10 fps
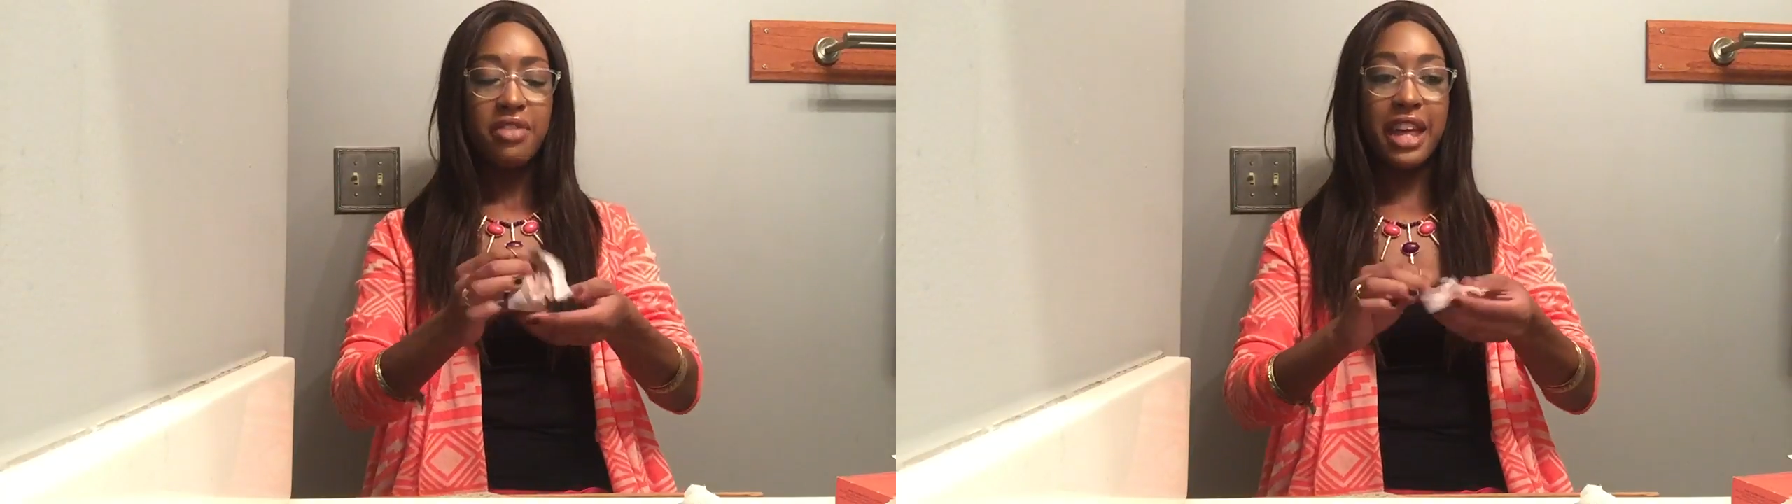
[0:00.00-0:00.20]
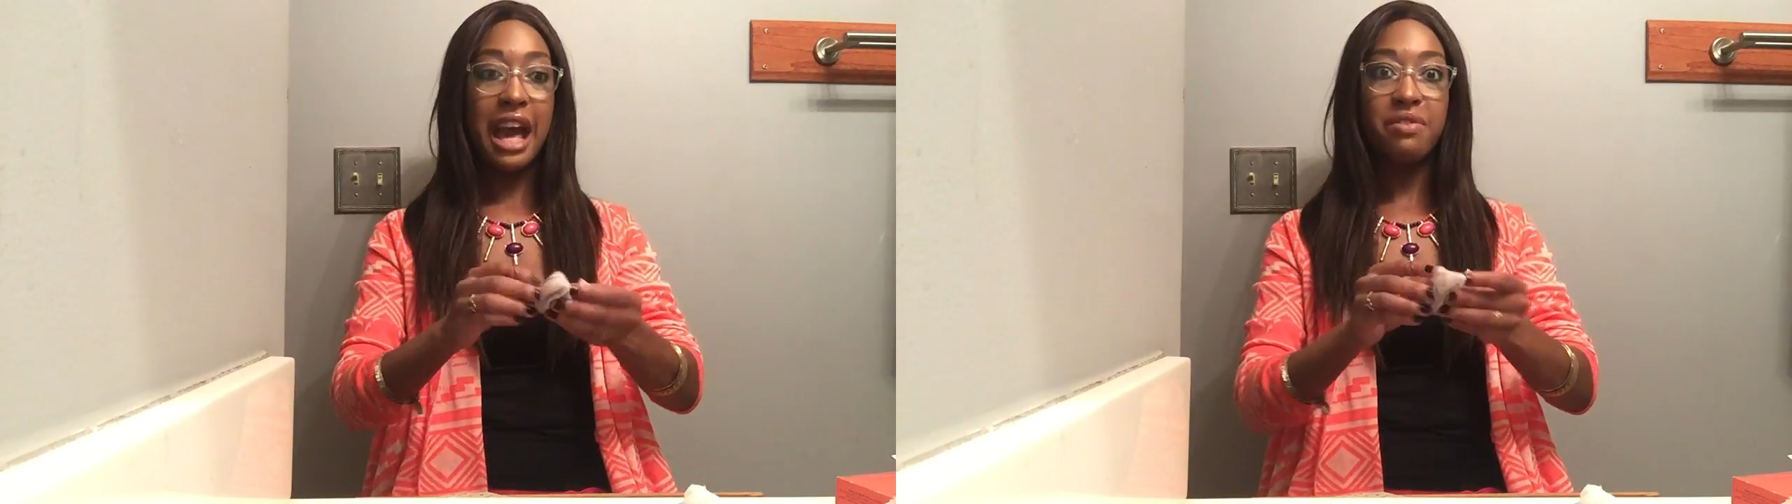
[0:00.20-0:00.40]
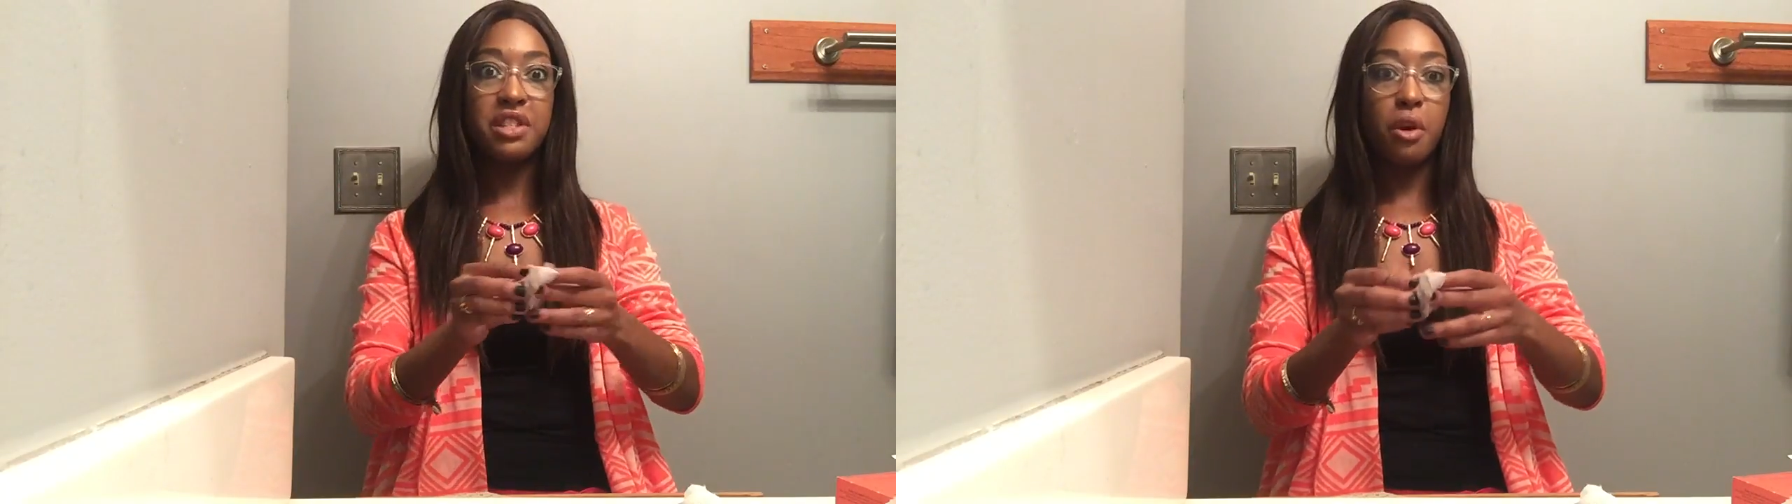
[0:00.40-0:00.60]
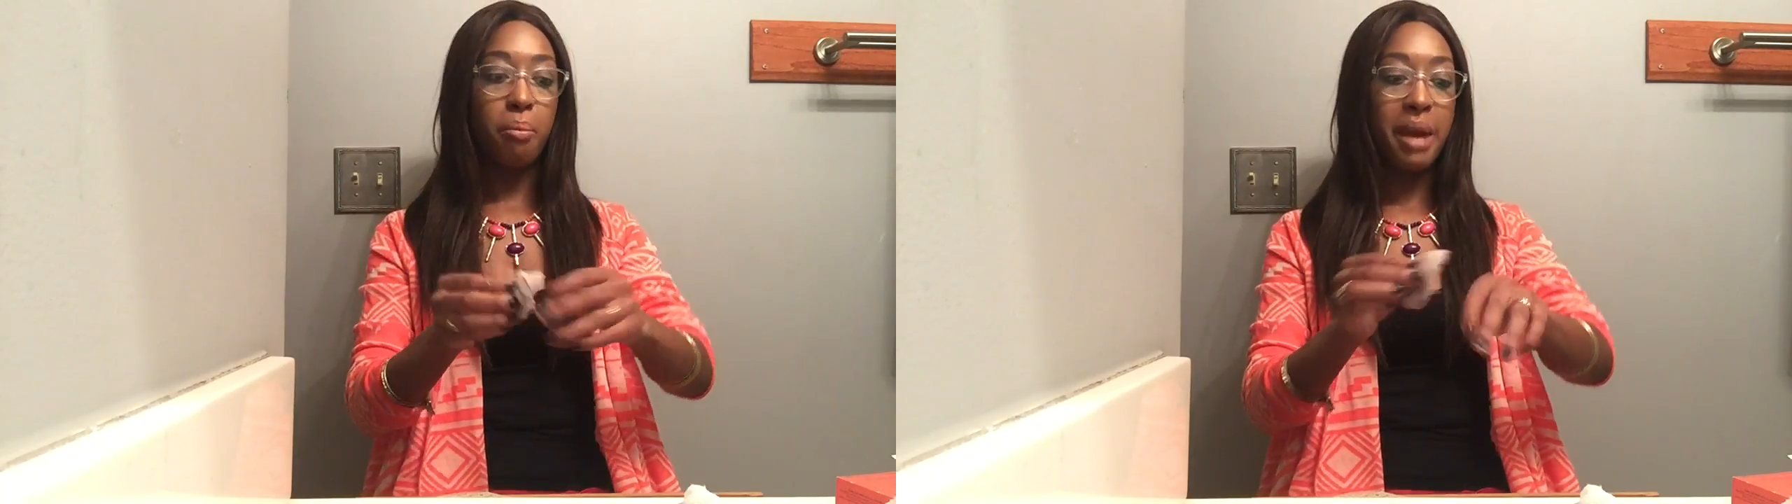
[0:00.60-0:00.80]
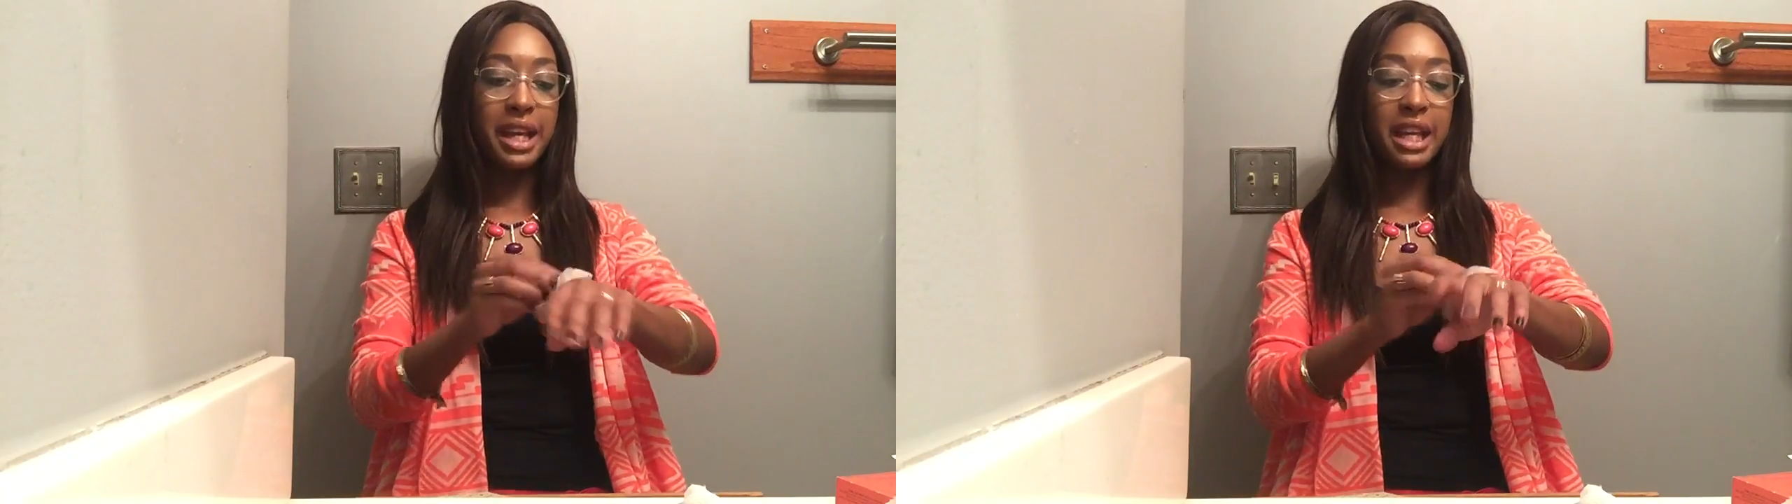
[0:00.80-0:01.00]
they have so
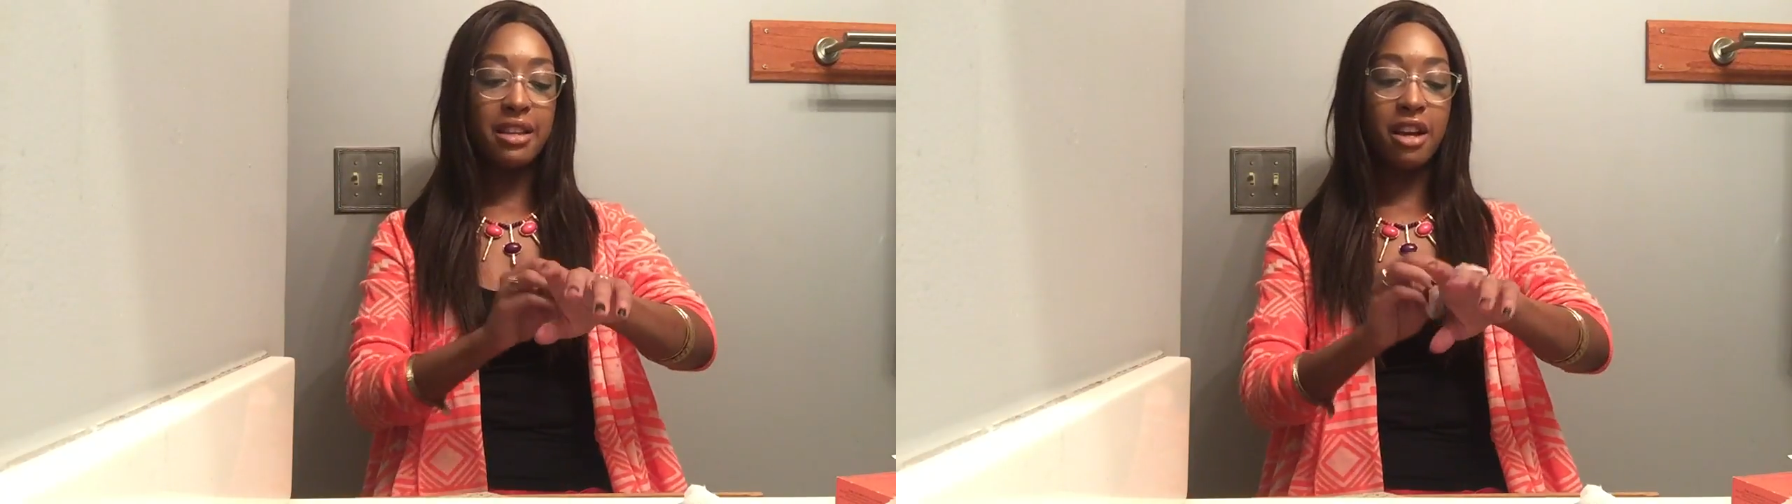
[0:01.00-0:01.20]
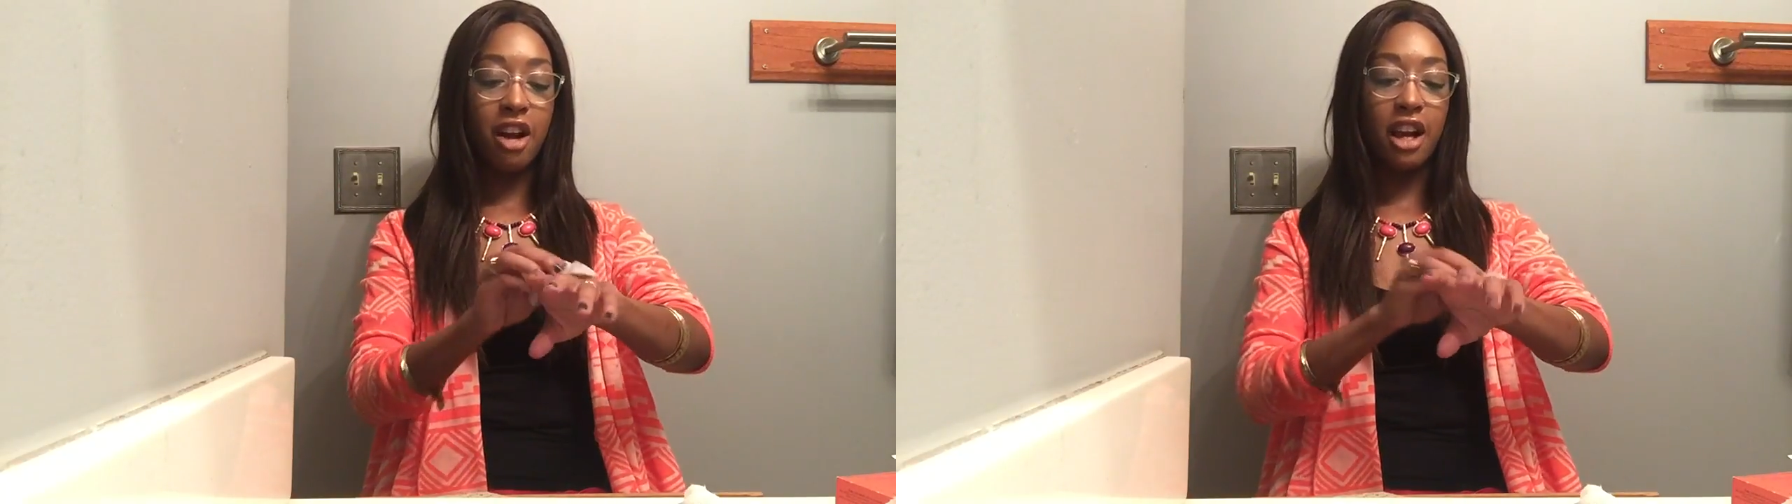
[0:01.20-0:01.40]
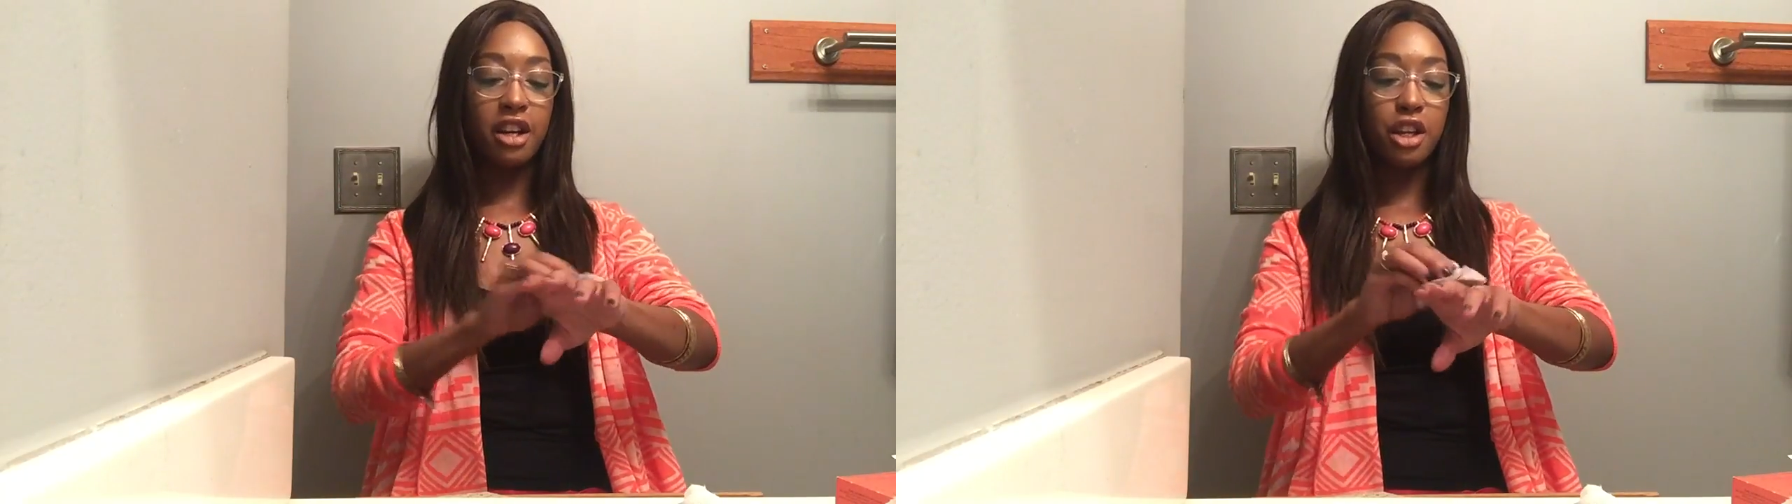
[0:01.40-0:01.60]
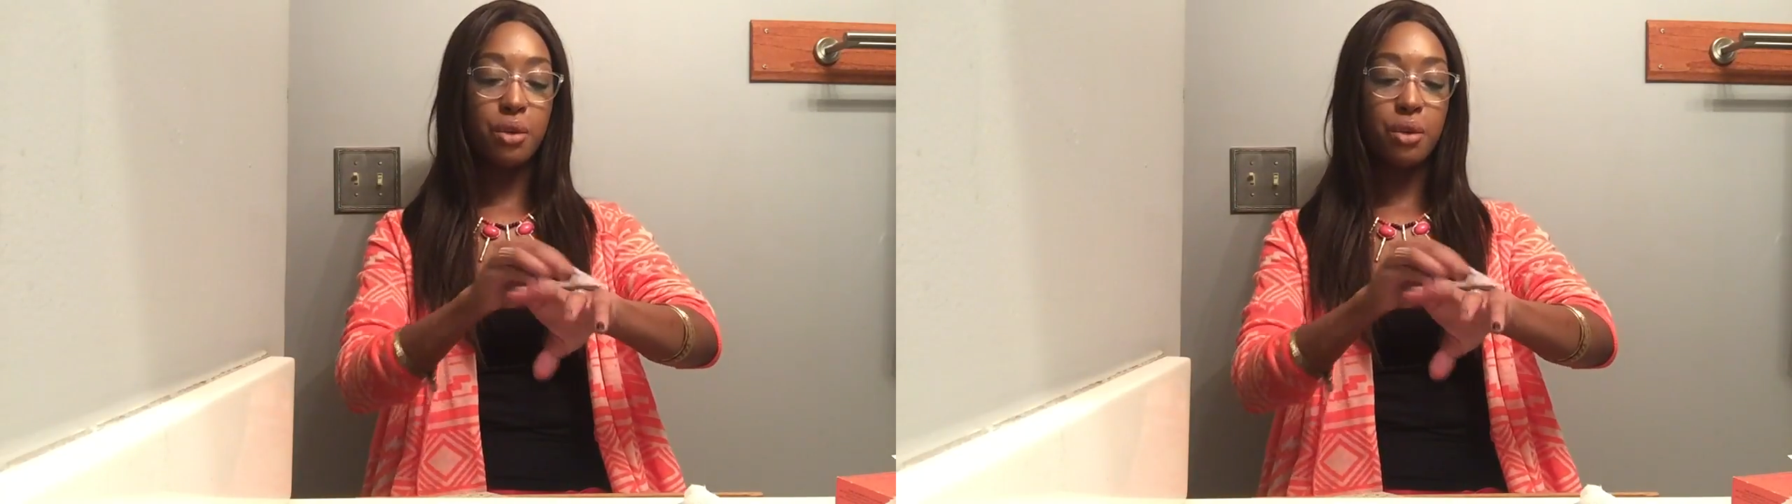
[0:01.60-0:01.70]
many, they're not going